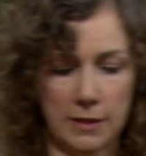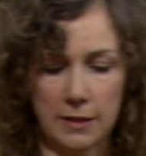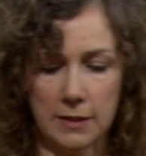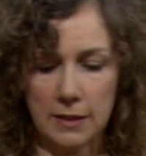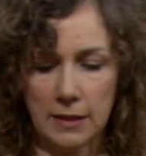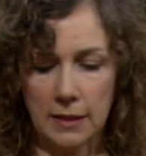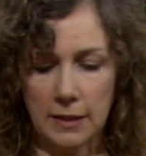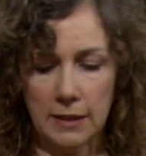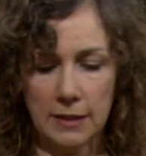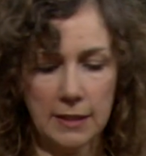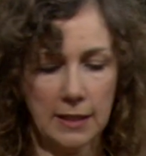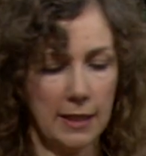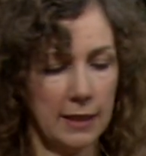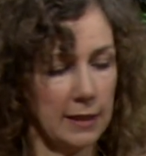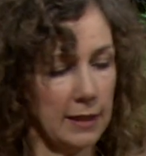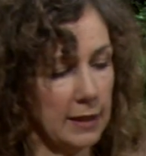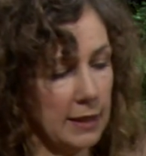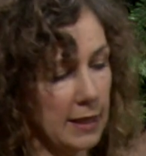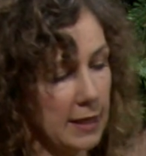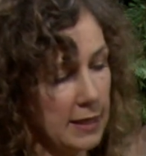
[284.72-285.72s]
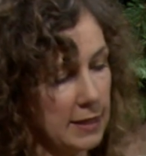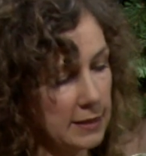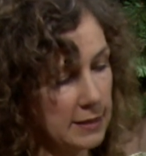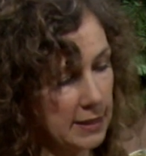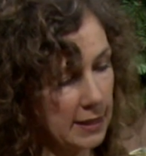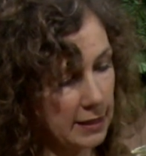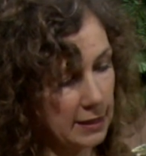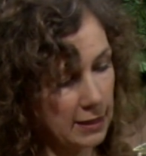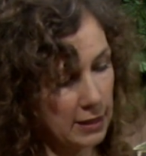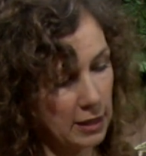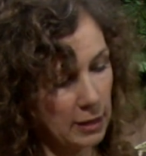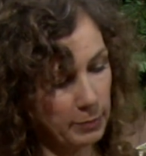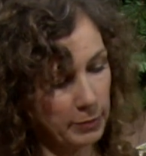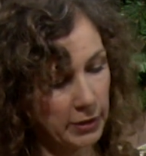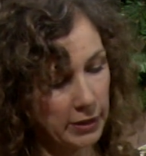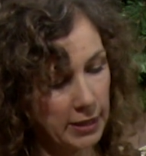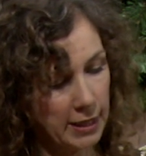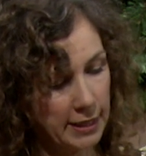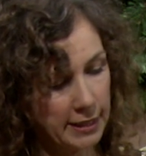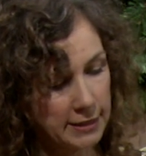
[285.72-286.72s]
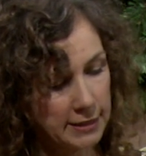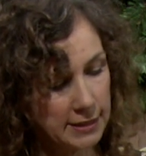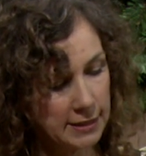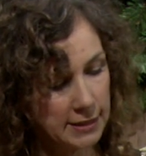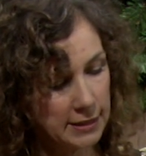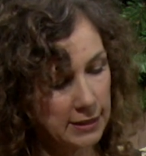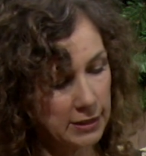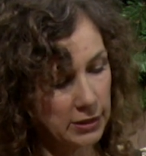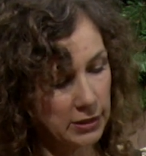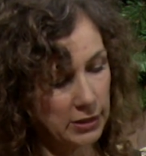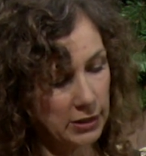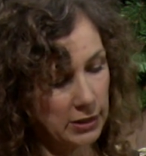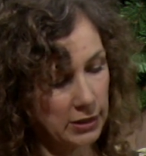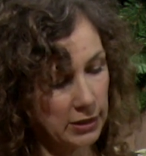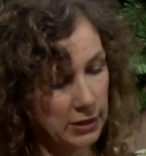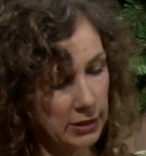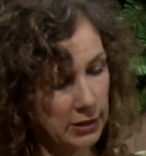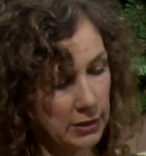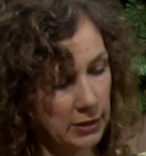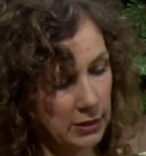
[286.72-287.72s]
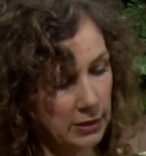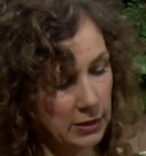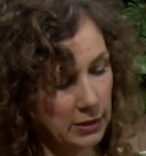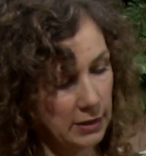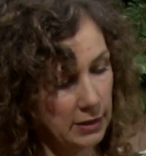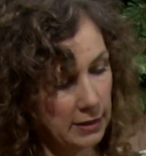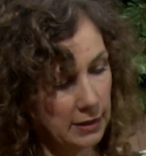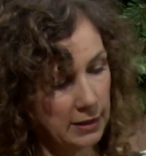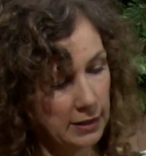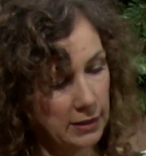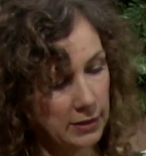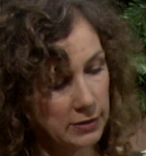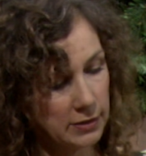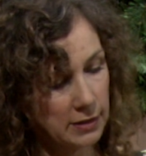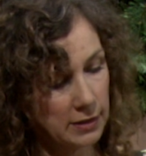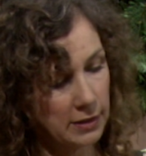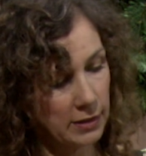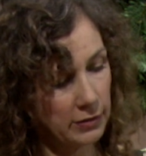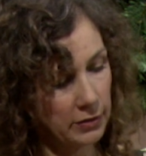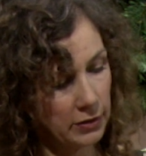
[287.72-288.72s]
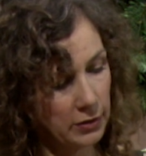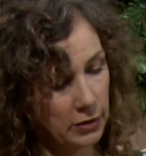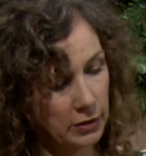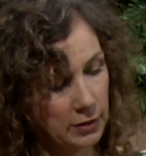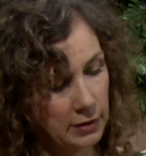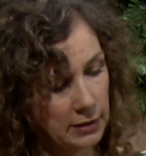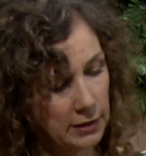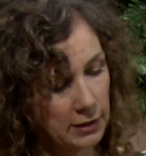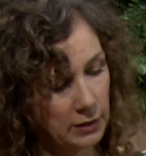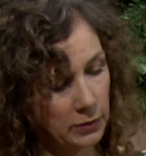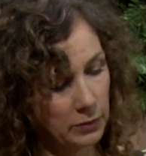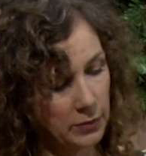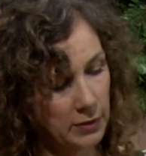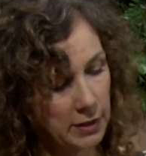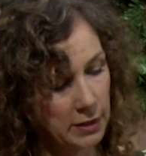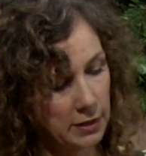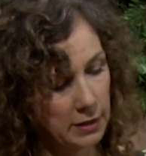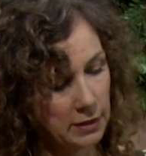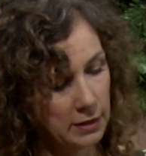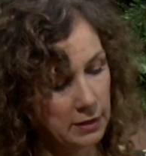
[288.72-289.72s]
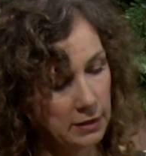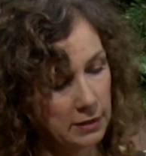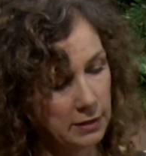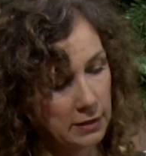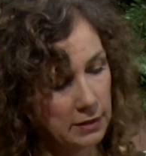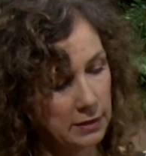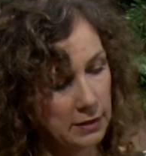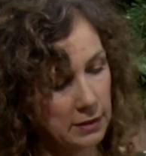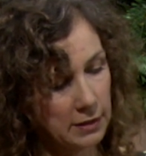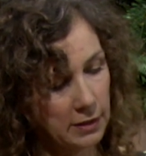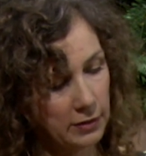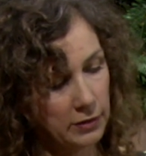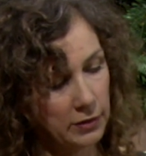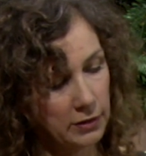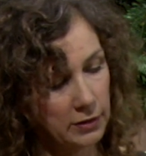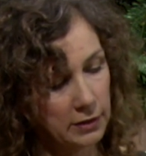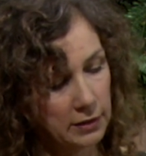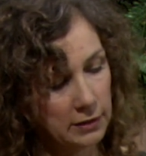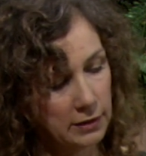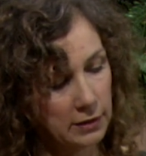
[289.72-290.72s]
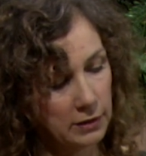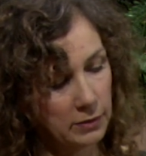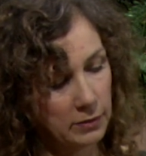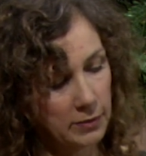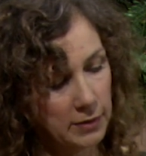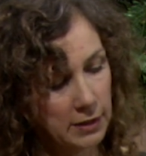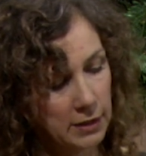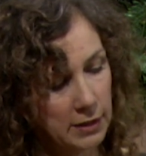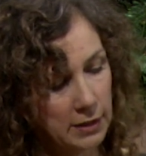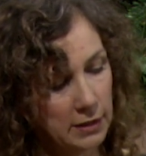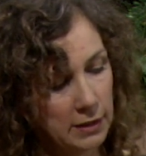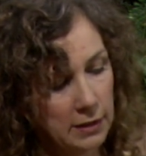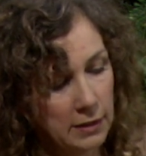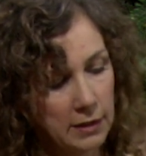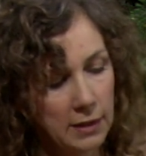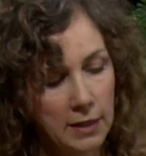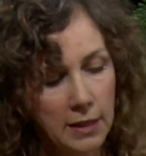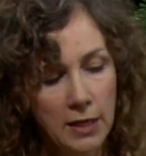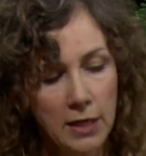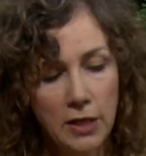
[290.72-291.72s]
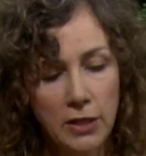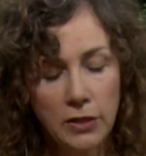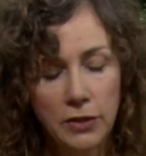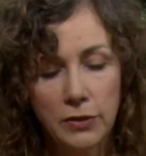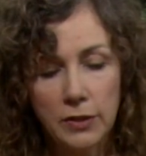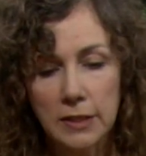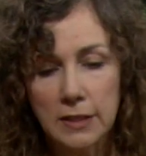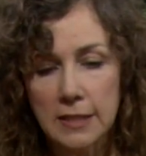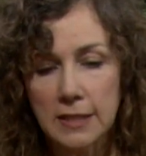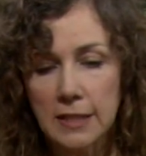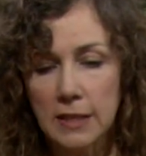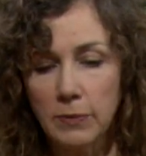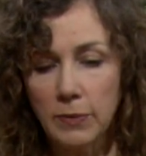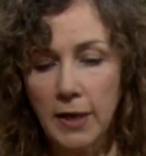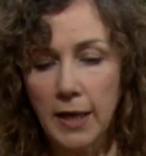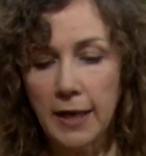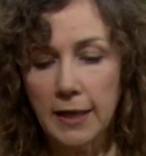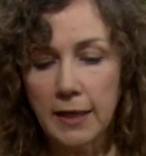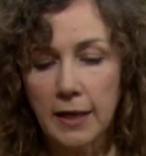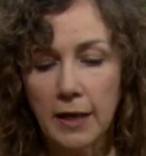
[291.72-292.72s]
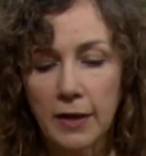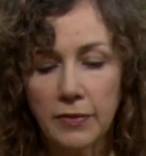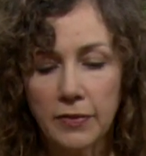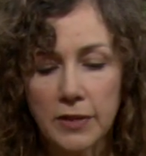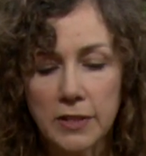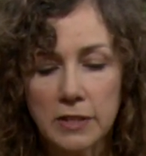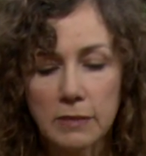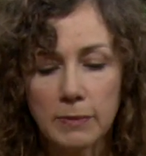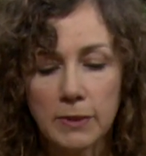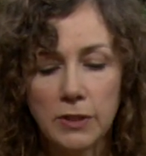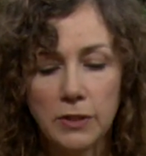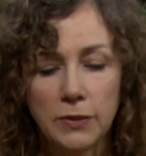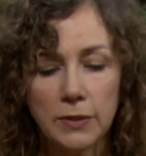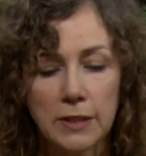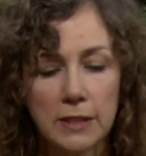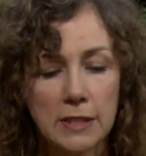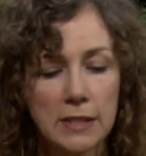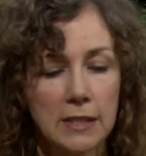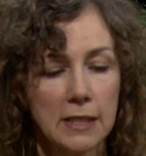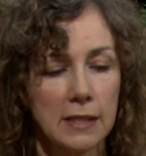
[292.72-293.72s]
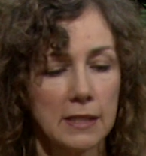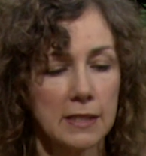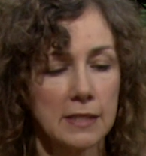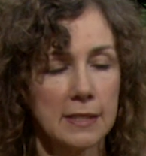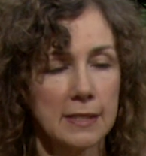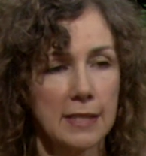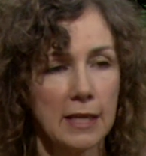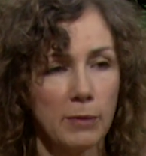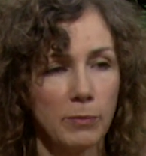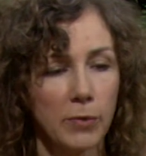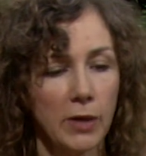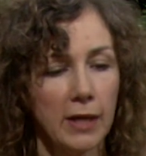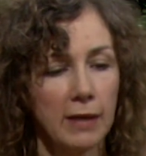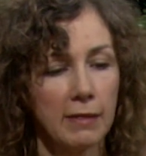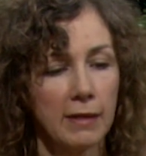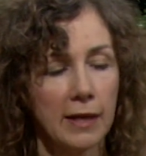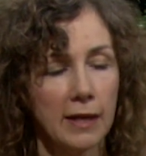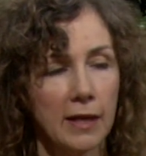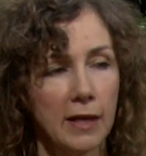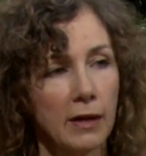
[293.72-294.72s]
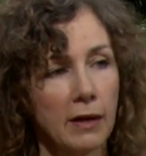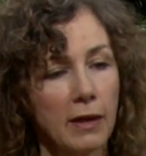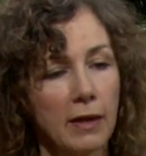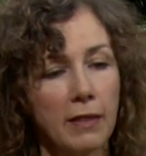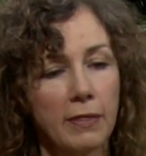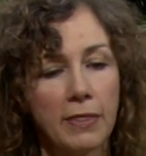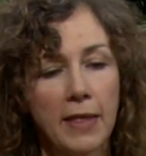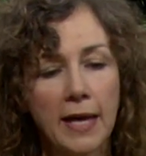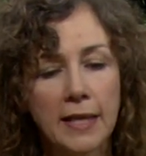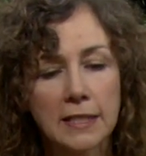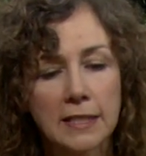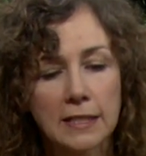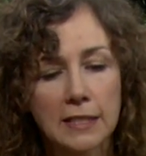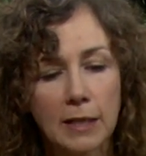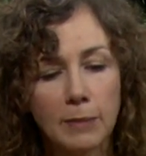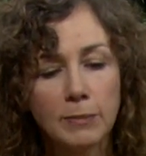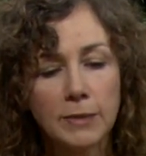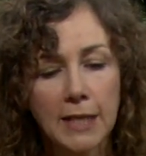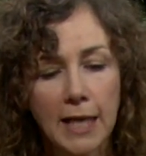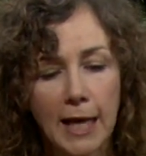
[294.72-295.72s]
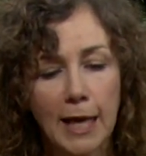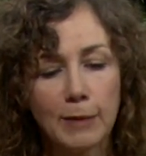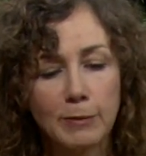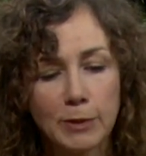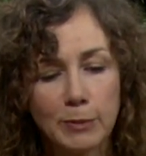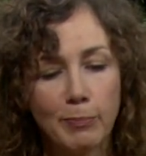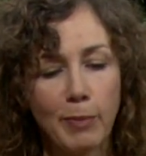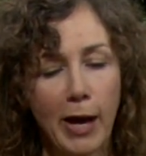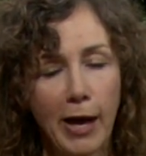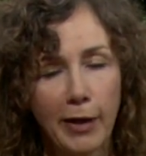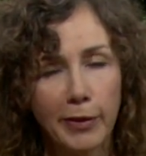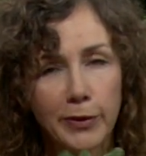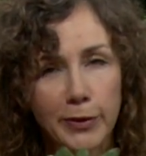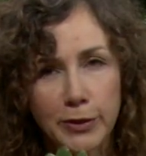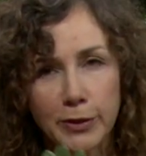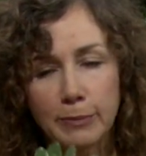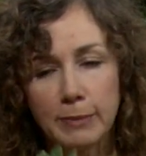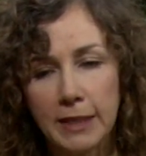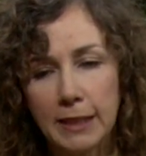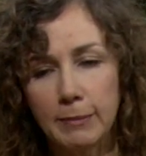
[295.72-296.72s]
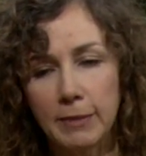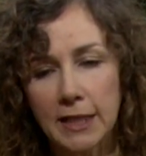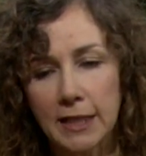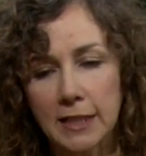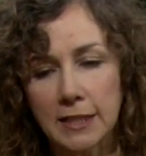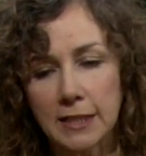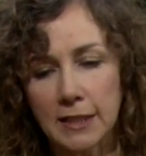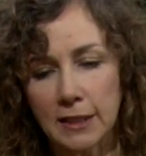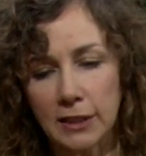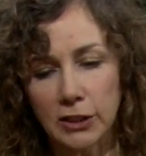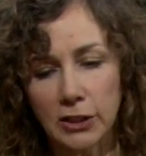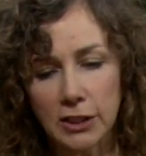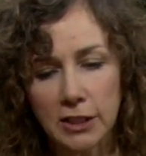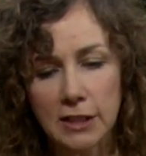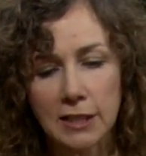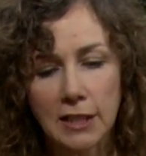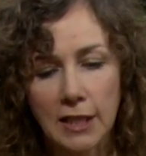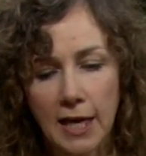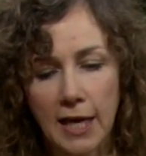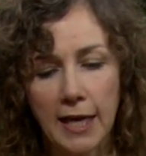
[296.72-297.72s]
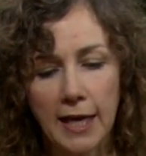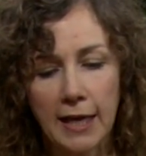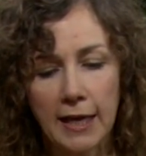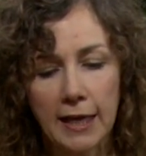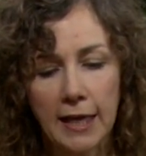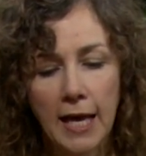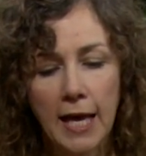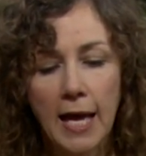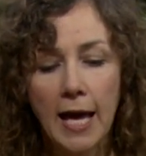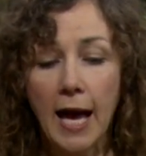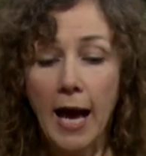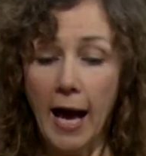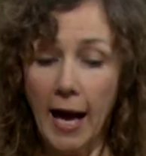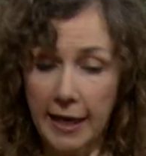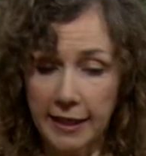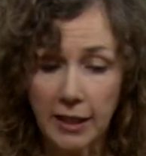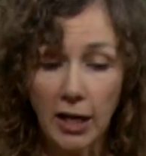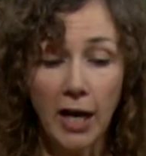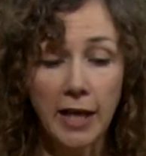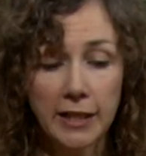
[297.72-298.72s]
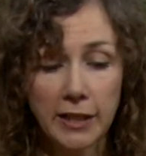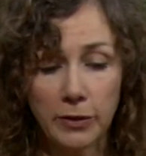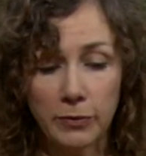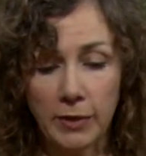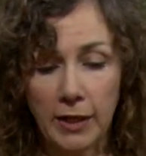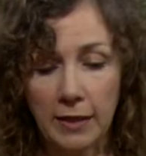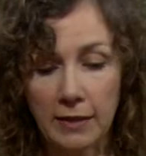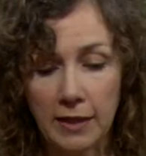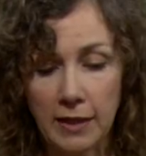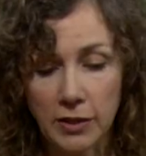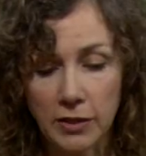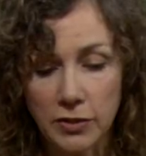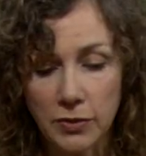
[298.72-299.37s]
Going to take a couple cuts here. Here's another good little one, another good little one. You can see where I cut this one. You can see the stem right there. That sometimes bothers me because it looks like I cut it right there.